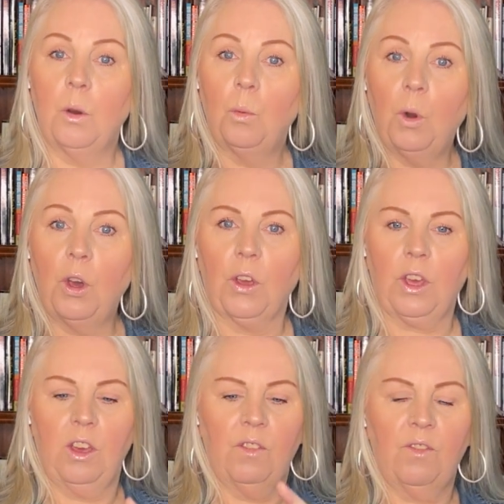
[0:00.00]

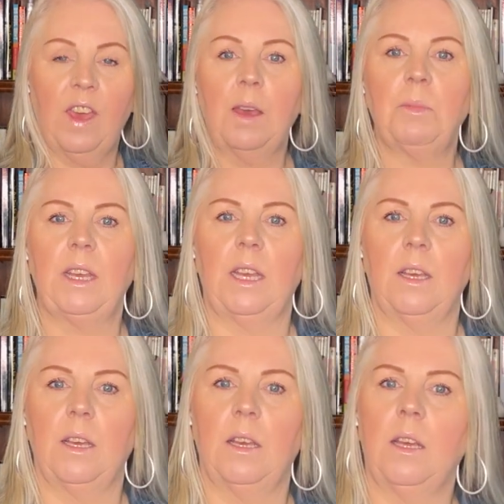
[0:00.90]
Work, family.
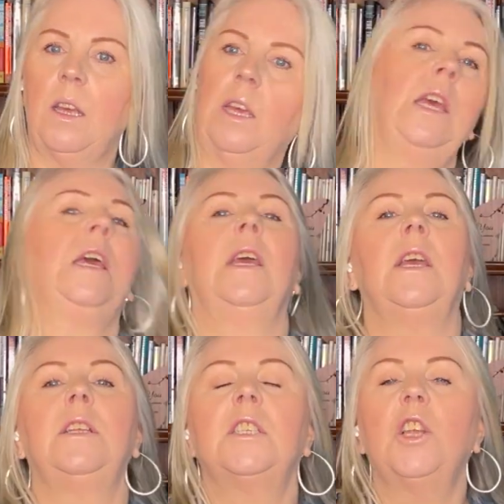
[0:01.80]

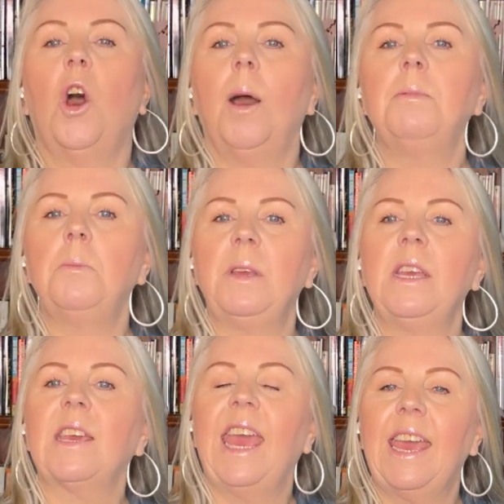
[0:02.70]
It's time to be
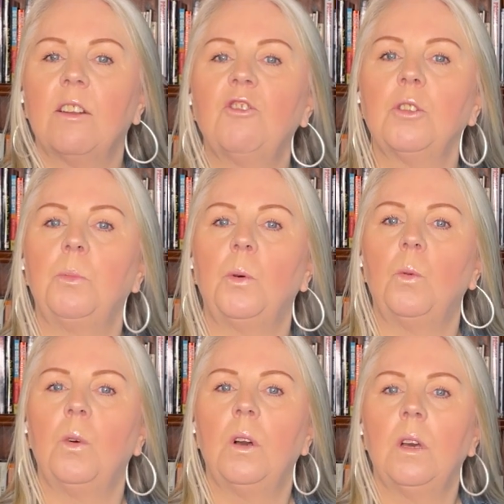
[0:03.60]
accountable.
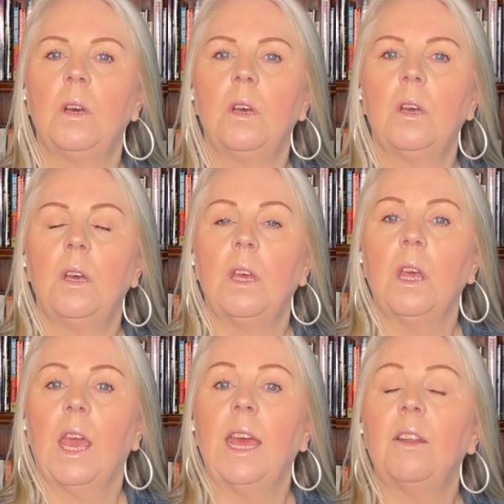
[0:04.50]

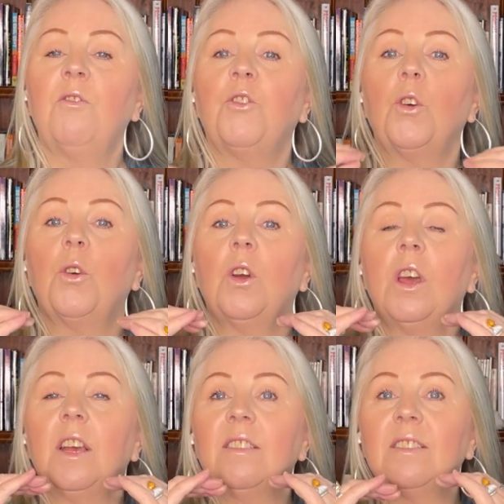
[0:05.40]
And for
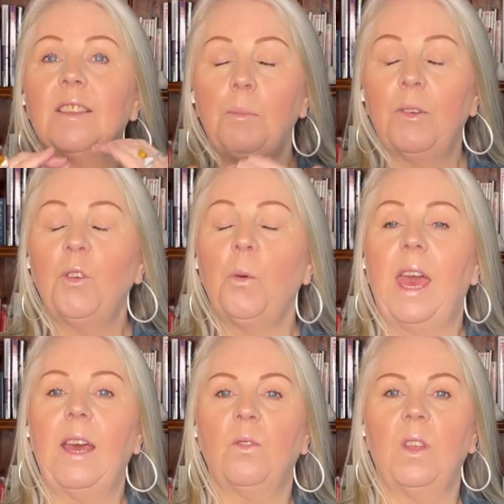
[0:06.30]
some of you
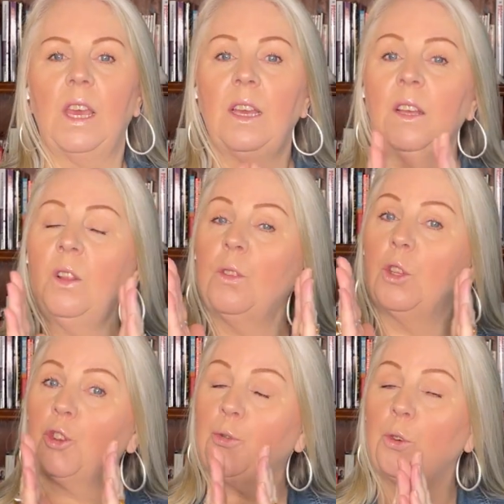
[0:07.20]
out there, the
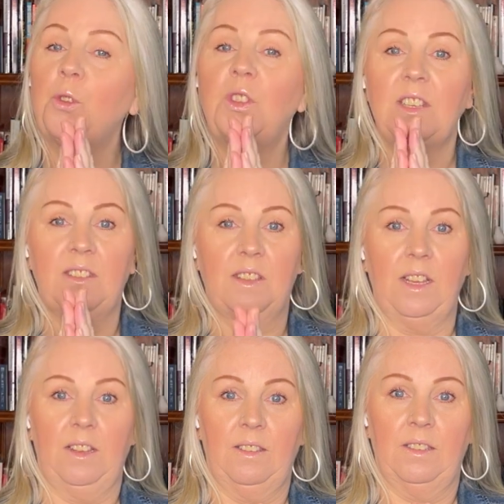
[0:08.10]
truth is
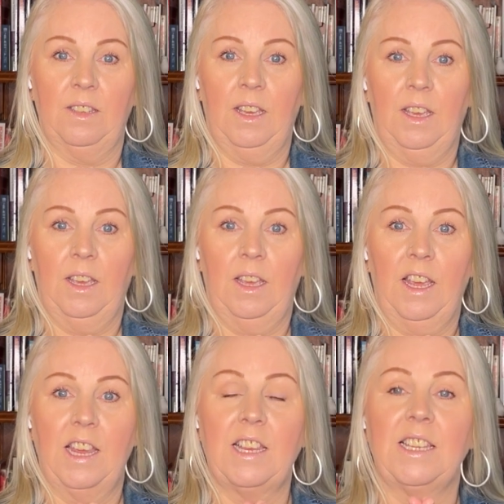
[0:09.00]
this,
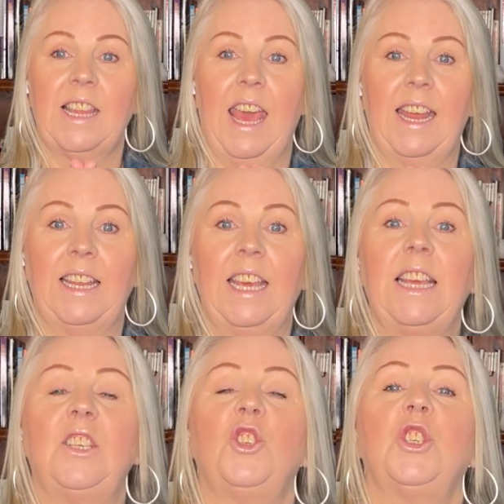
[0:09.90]
is that
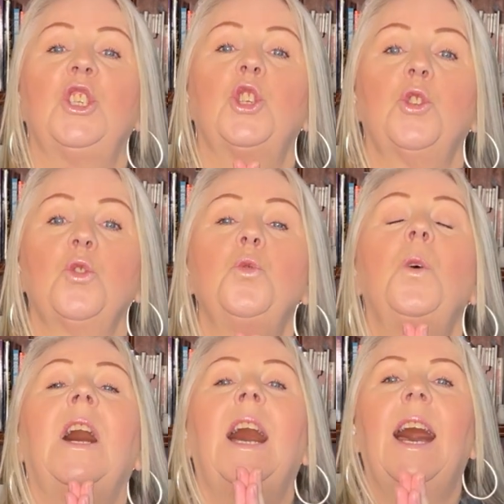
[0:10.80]
it's just too
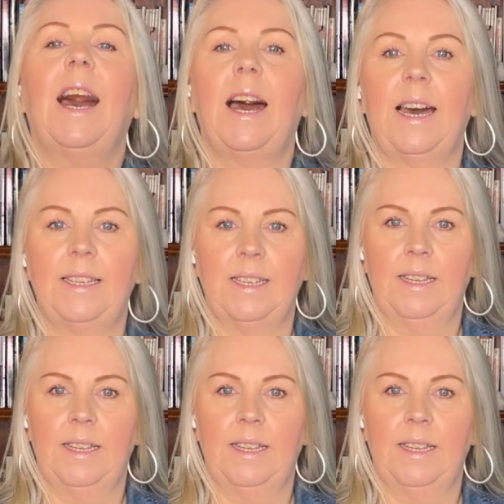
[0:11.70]
hard.